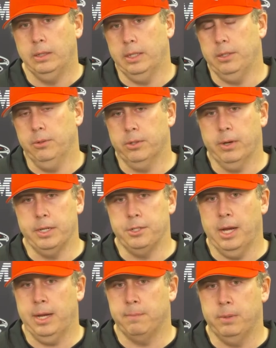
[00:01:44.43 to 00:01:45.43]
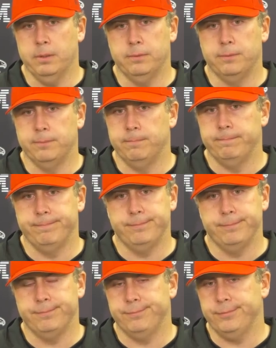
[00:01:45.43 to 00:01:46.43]
They do a great job of,
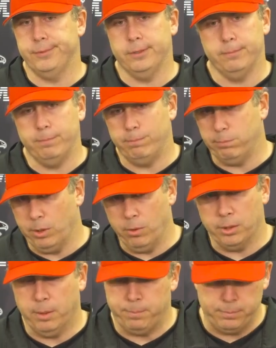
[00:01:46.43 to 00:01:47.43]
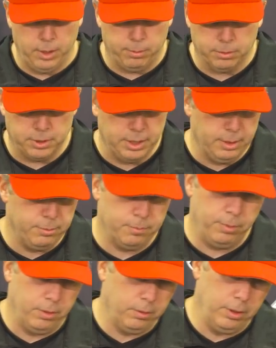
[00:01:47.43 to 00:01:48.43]
of blowing up double teams,
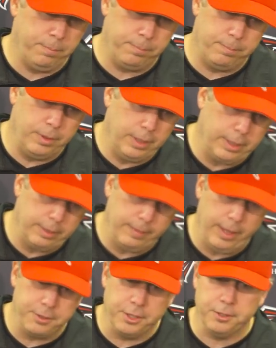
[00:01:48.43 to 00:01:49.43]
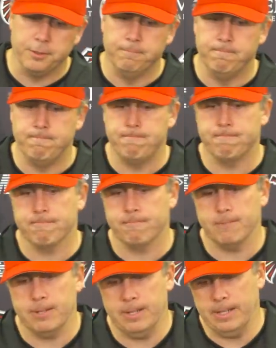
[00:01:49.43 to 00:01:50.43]
blowing up uh, edges.
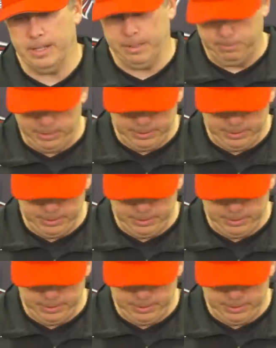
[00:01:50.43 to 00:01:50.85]
Um,